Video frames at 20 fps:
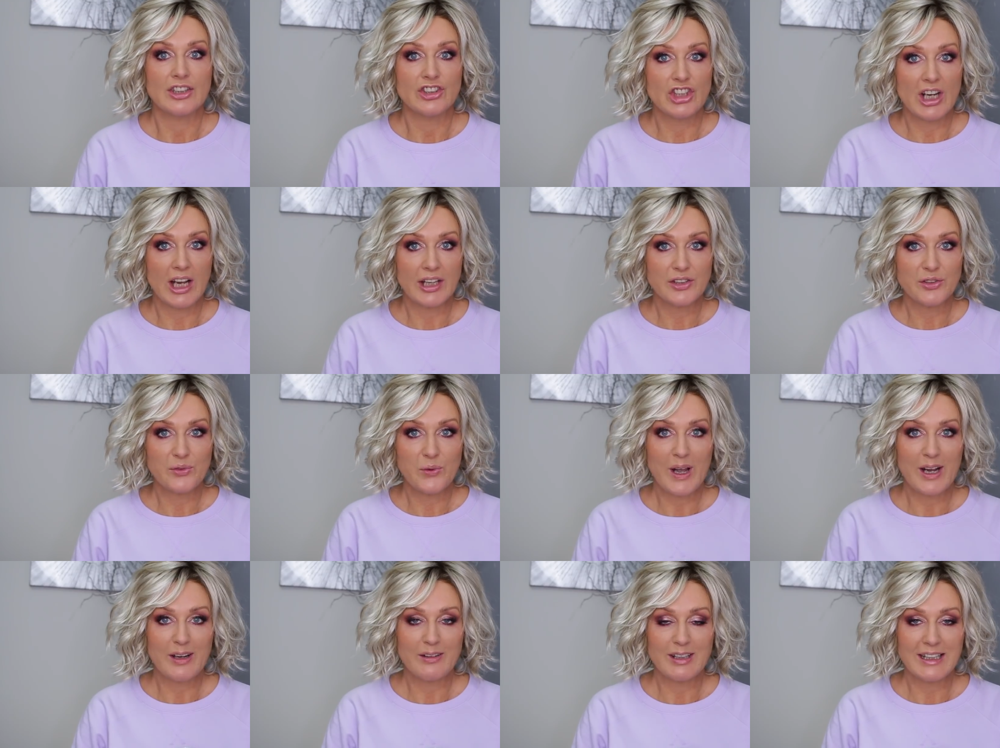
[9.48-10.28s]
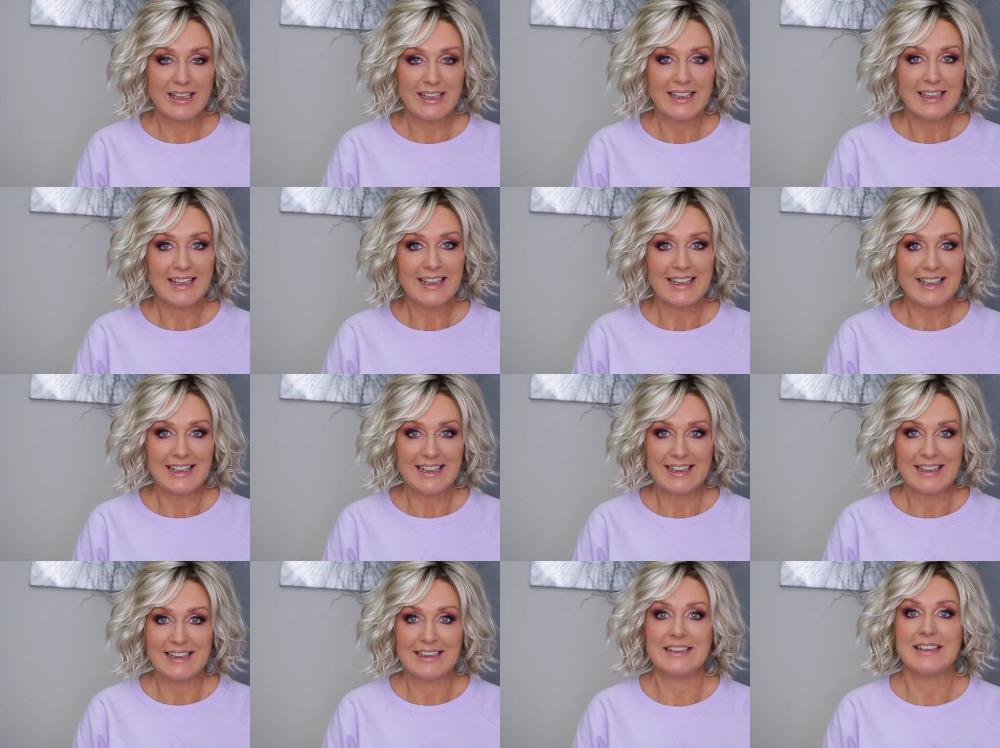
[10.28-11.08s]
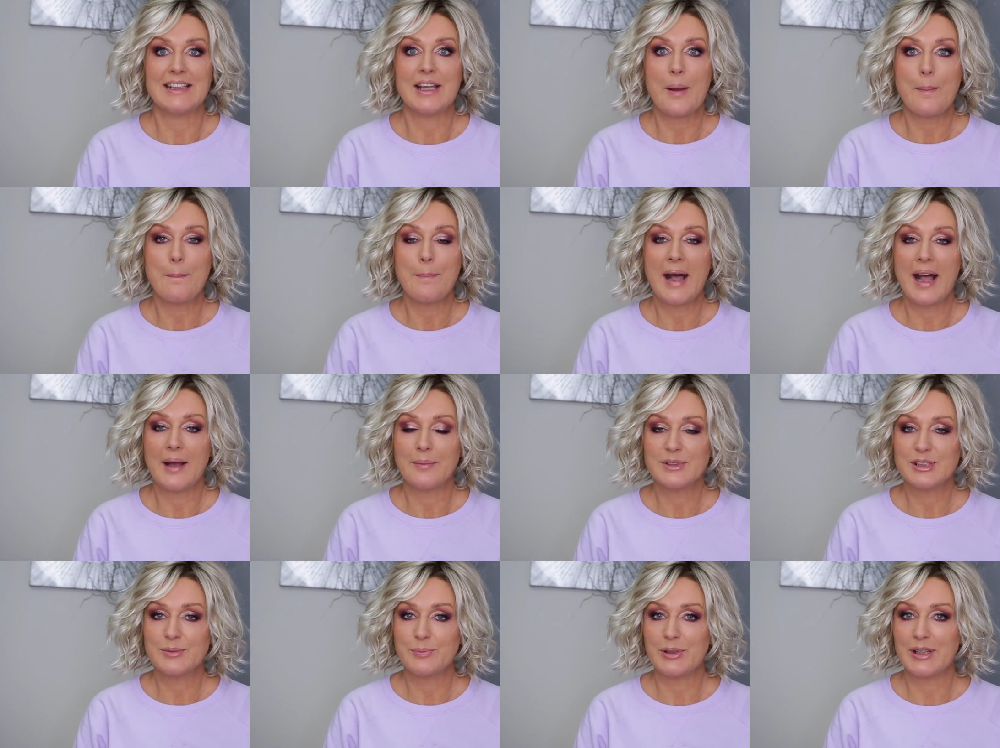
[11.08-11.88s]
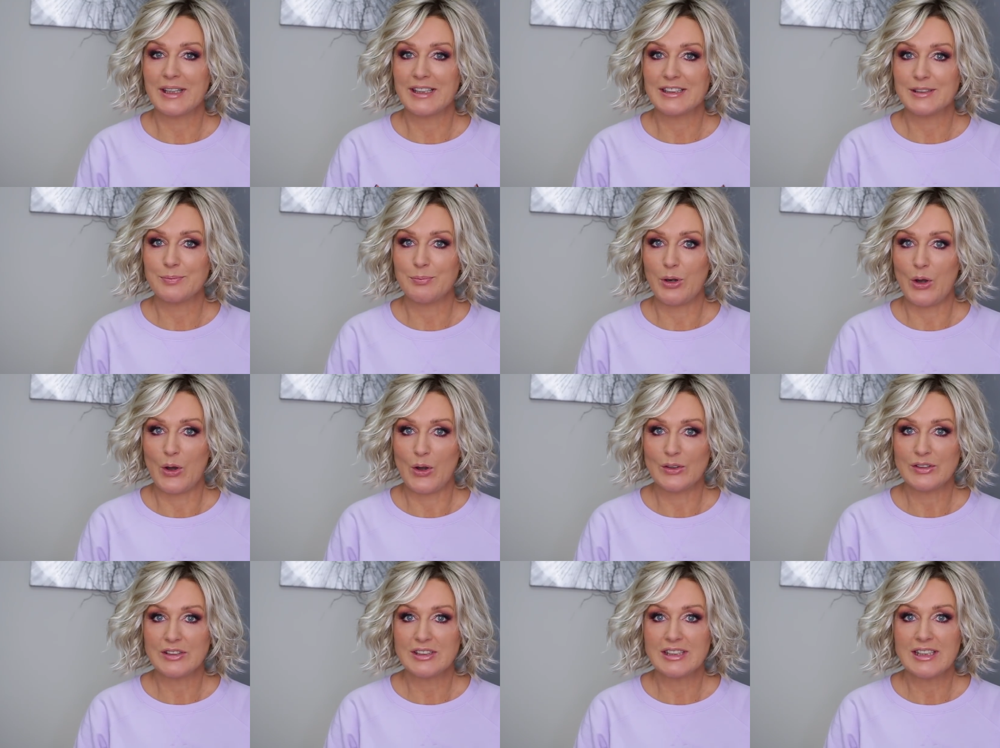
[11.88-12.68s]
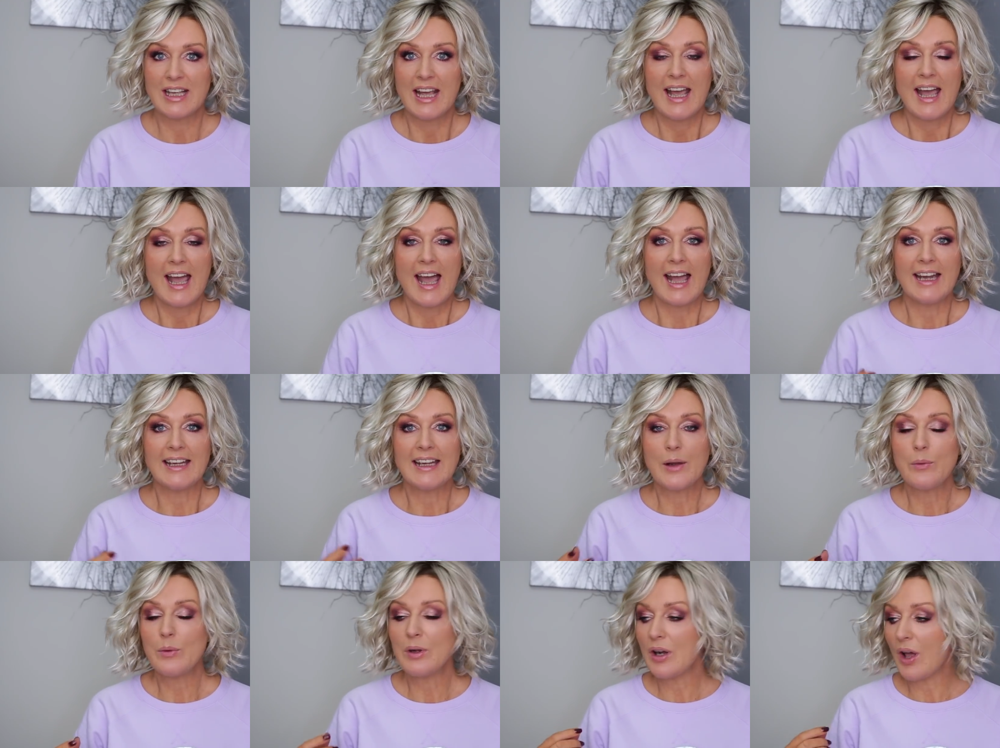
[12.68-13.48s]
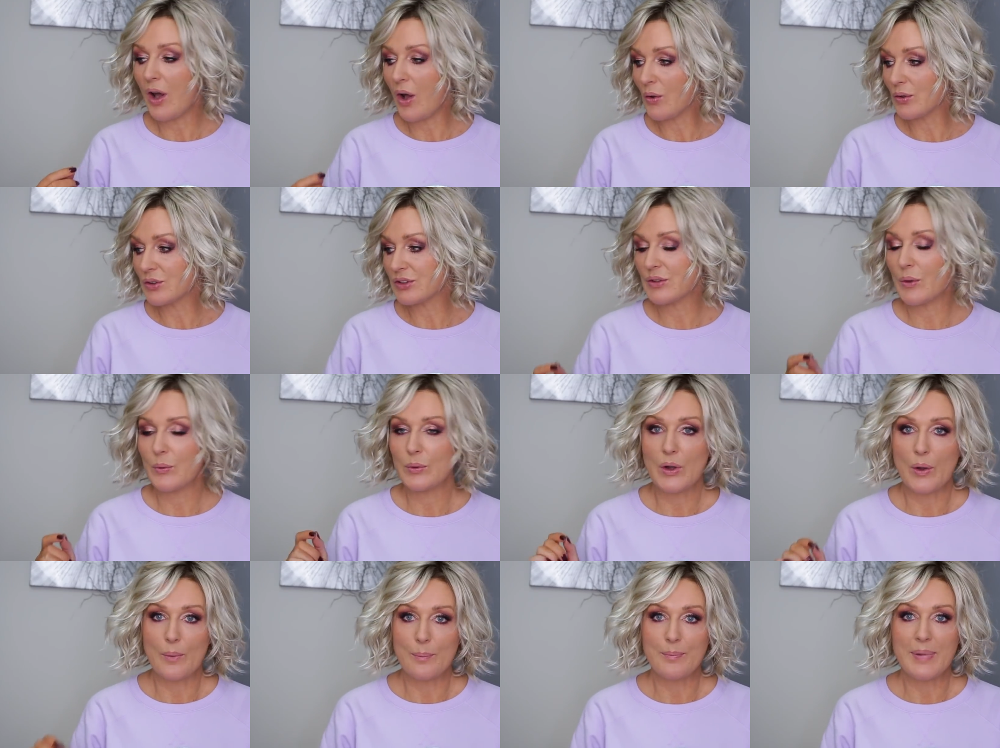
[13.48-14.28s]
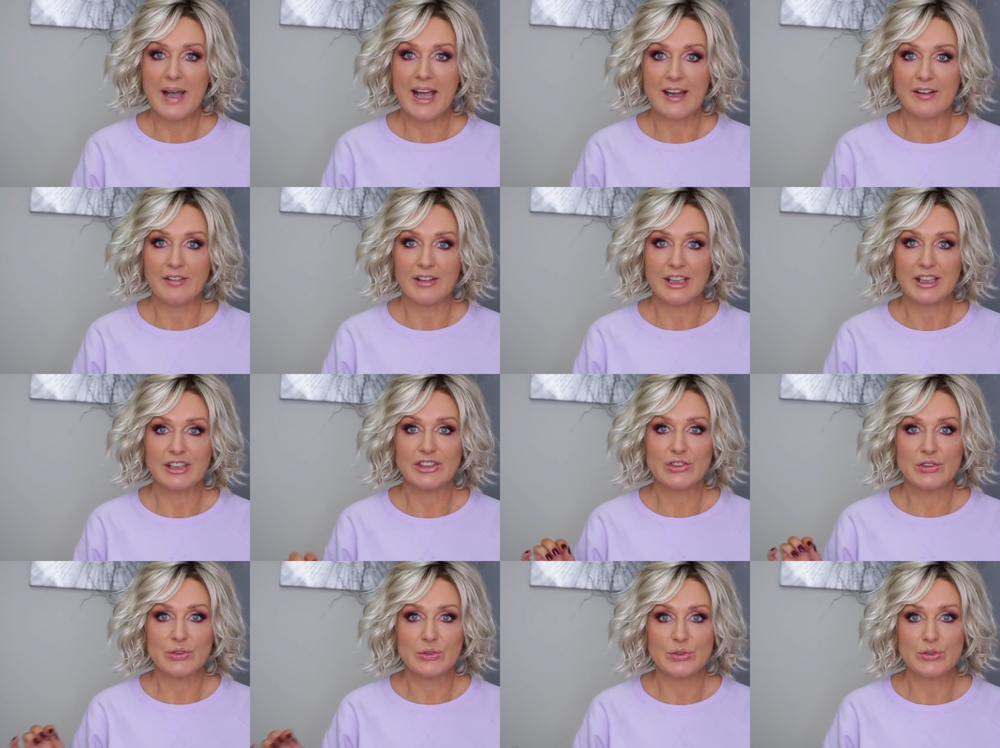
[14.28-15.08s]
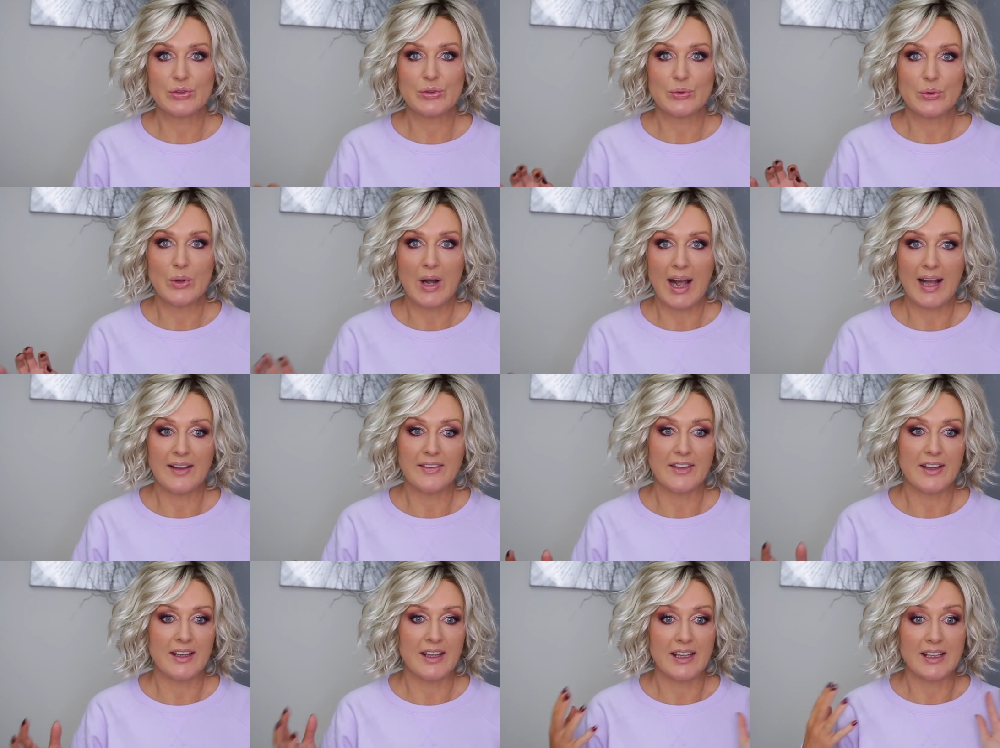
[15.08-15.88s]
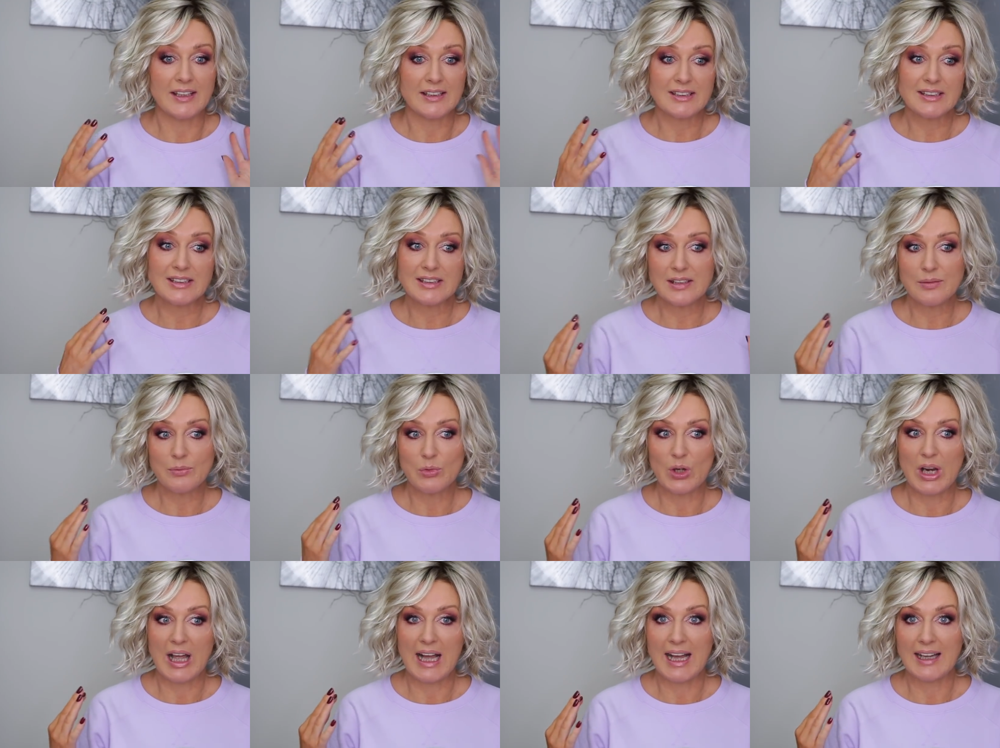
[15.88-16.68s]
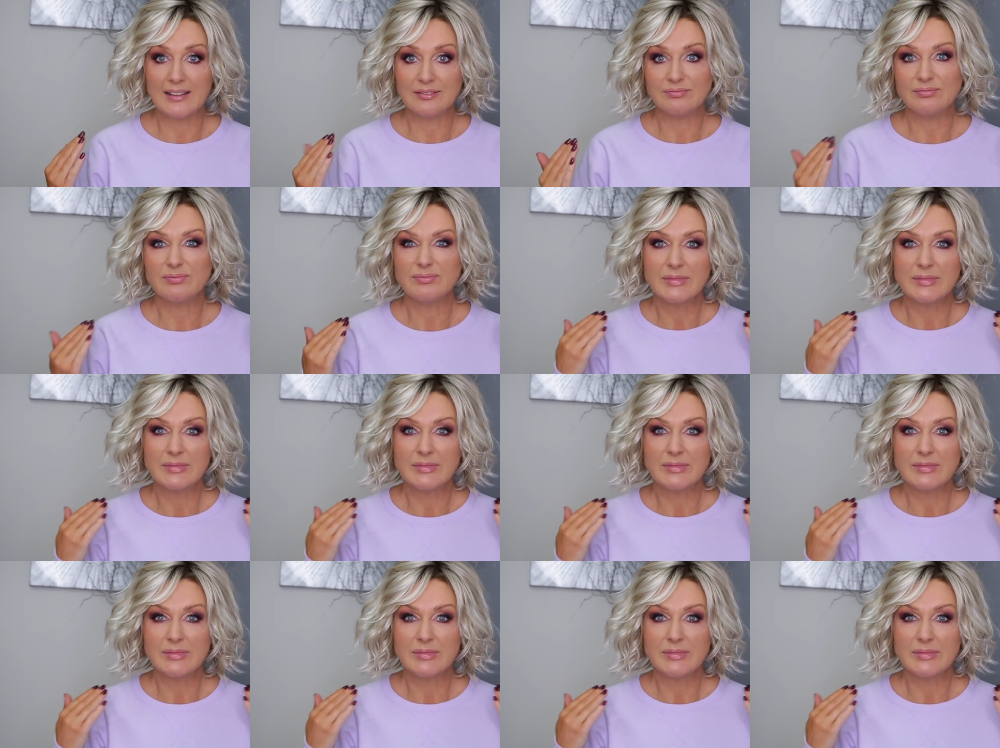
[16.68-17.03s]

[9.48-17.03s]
January in Palm Springs Blonde, and I will also compare it to two other similar